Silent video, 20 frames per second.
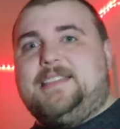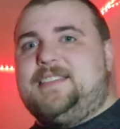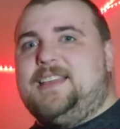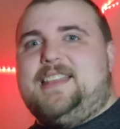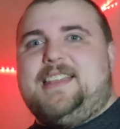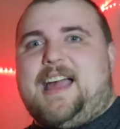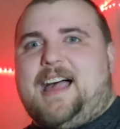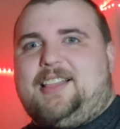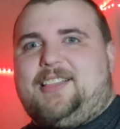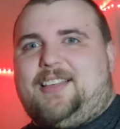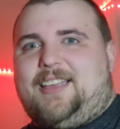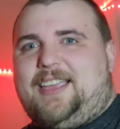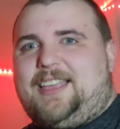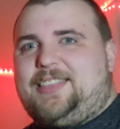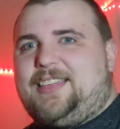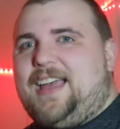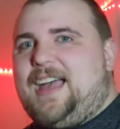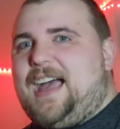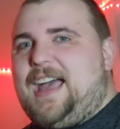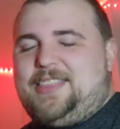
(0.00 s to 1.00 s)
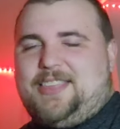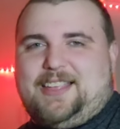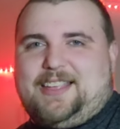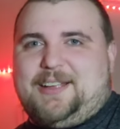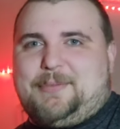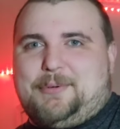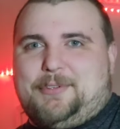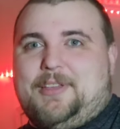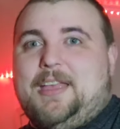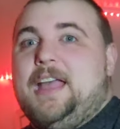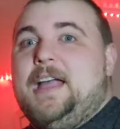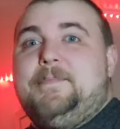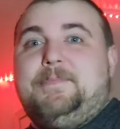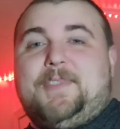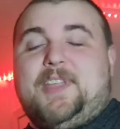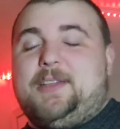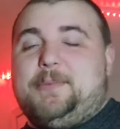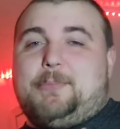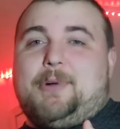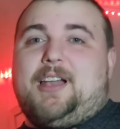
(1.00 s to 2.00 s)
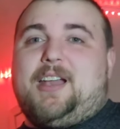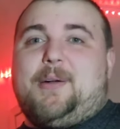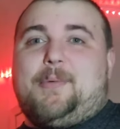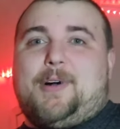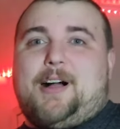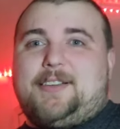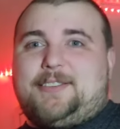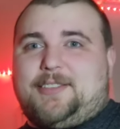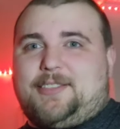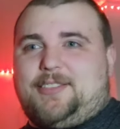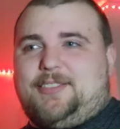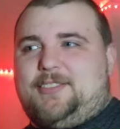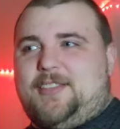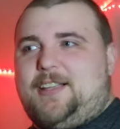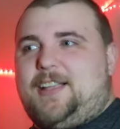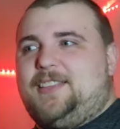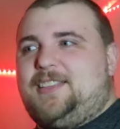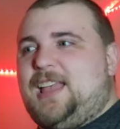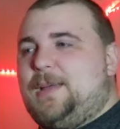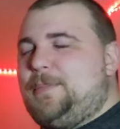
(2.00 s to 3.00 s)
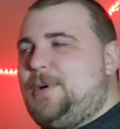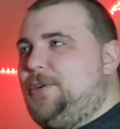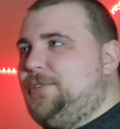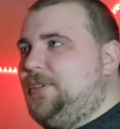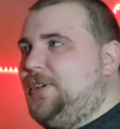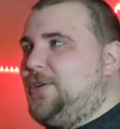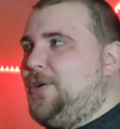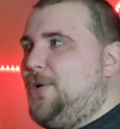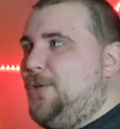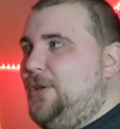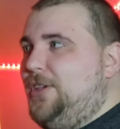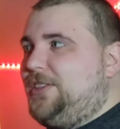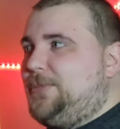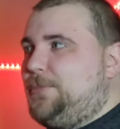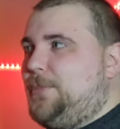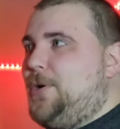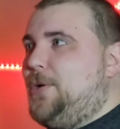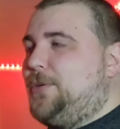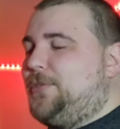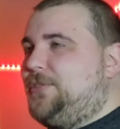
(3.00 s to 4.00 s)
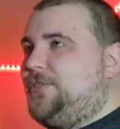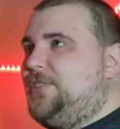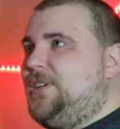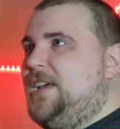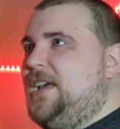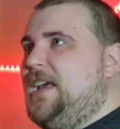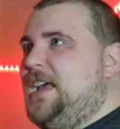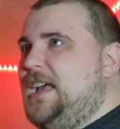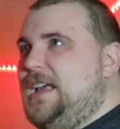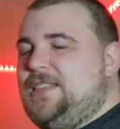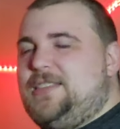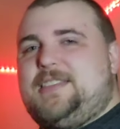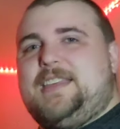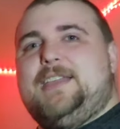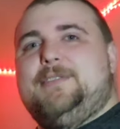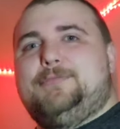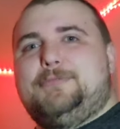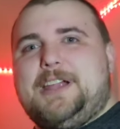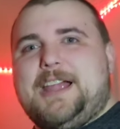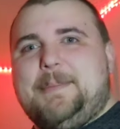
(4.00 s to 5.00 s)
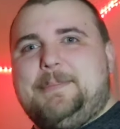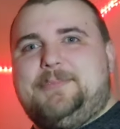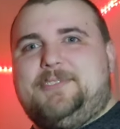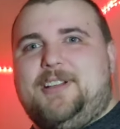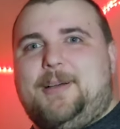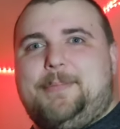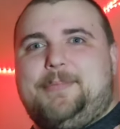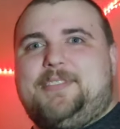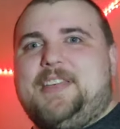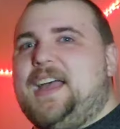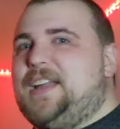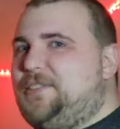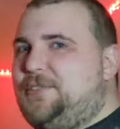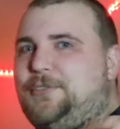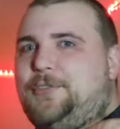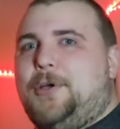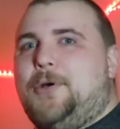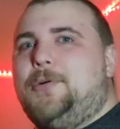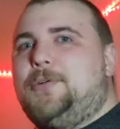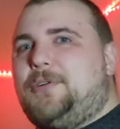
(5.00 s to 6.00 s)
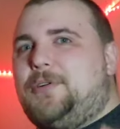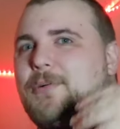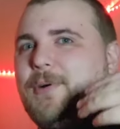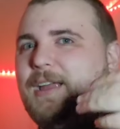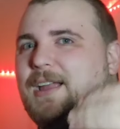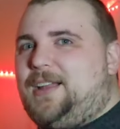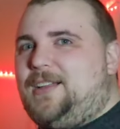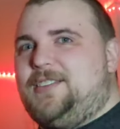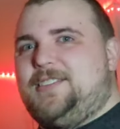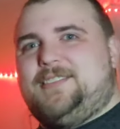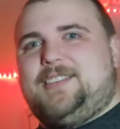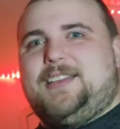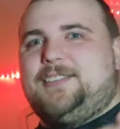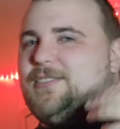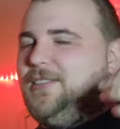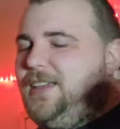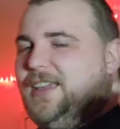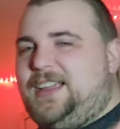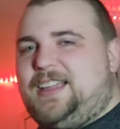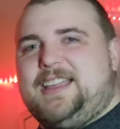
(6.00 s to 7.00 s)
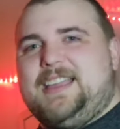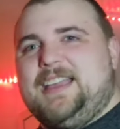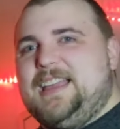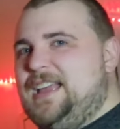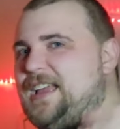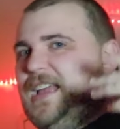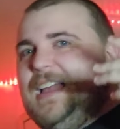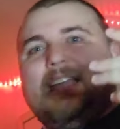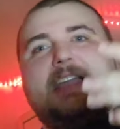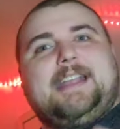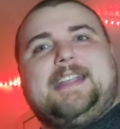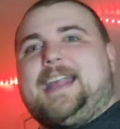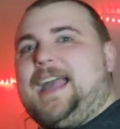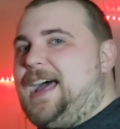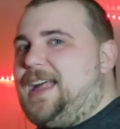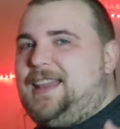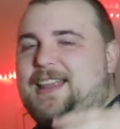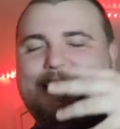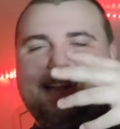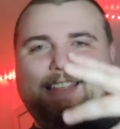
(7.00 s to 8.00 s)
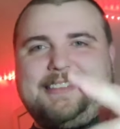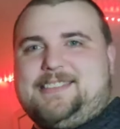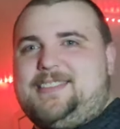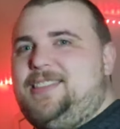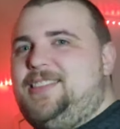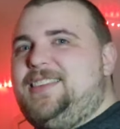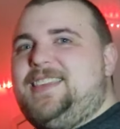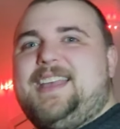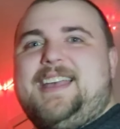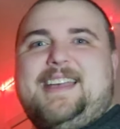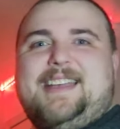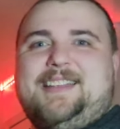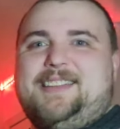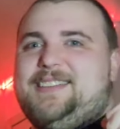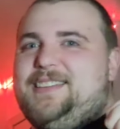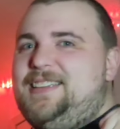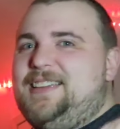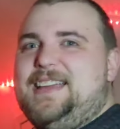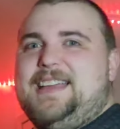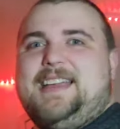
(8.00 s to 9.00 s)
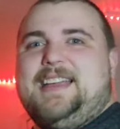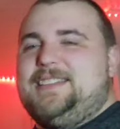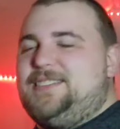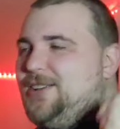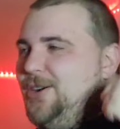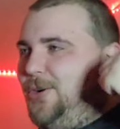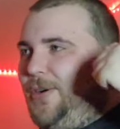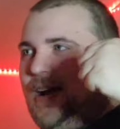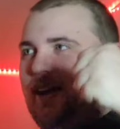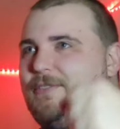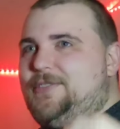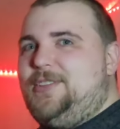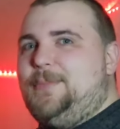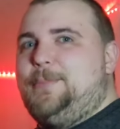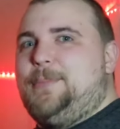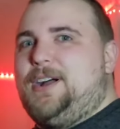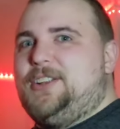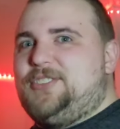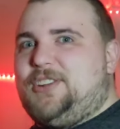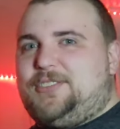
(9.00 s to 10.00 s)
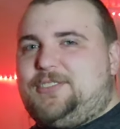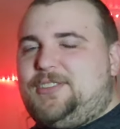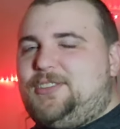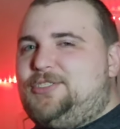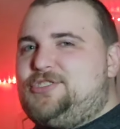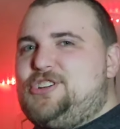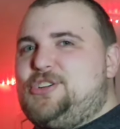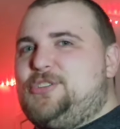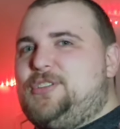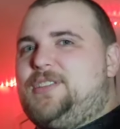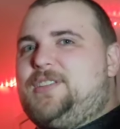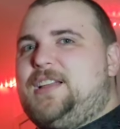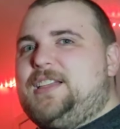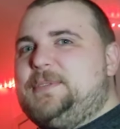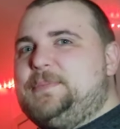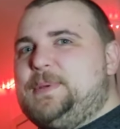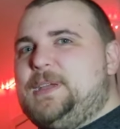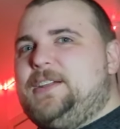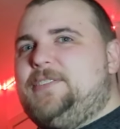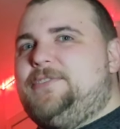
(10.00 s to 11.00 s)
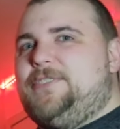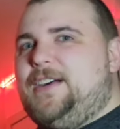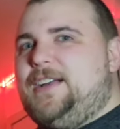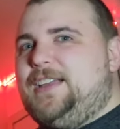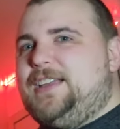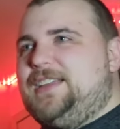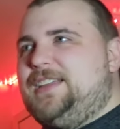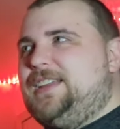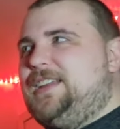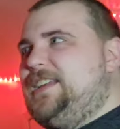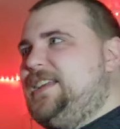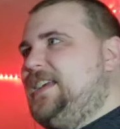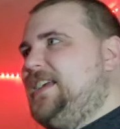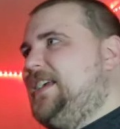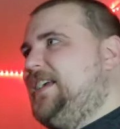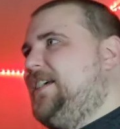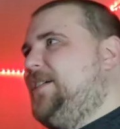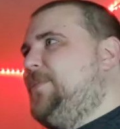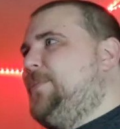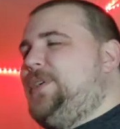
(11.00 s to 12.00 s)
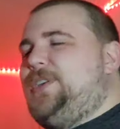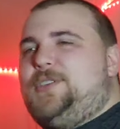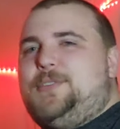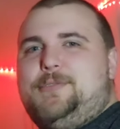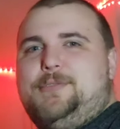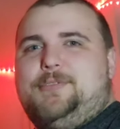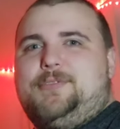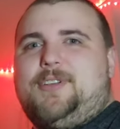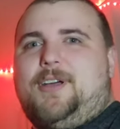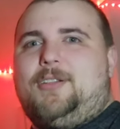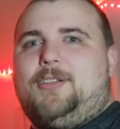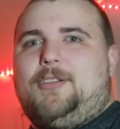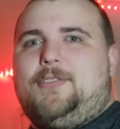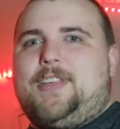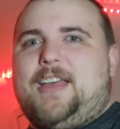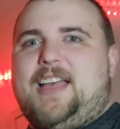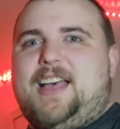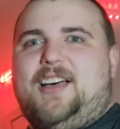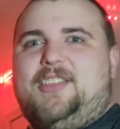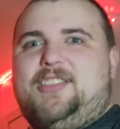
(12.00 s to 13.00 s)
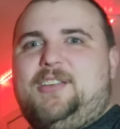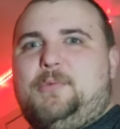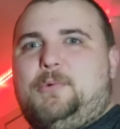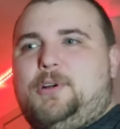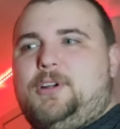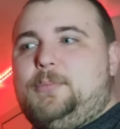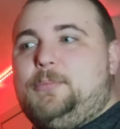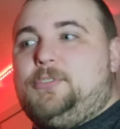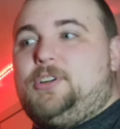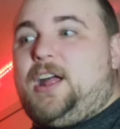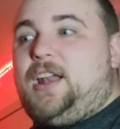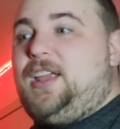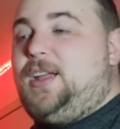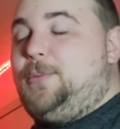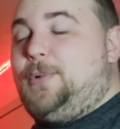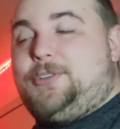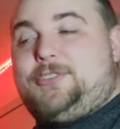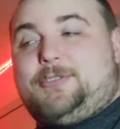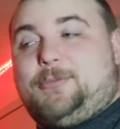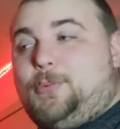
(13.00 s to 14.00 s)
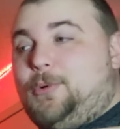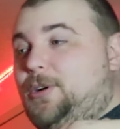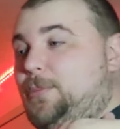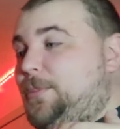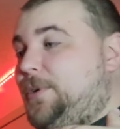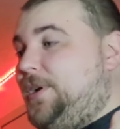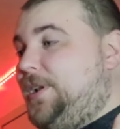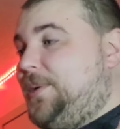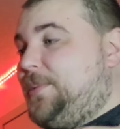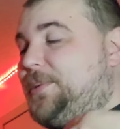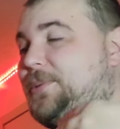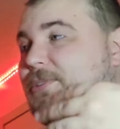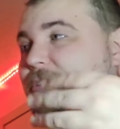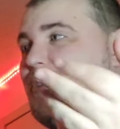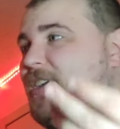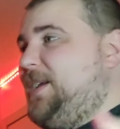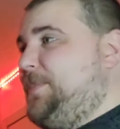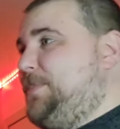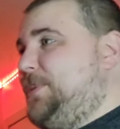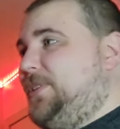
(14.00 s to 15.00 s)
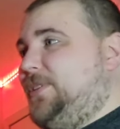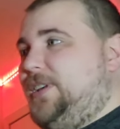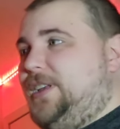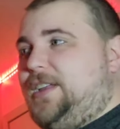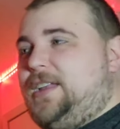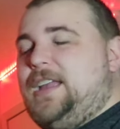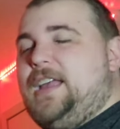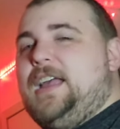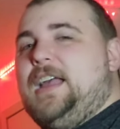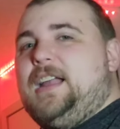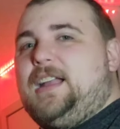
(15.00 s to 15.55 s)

did not like that. I think it was, and when I watched it the second time, I was like, holy smokes, they wrapped up that so quick, because it's like, gotta get to the end, don't have the budget to show the nice big fight. We used all of that on the worm riding, which the worm riding was great, but like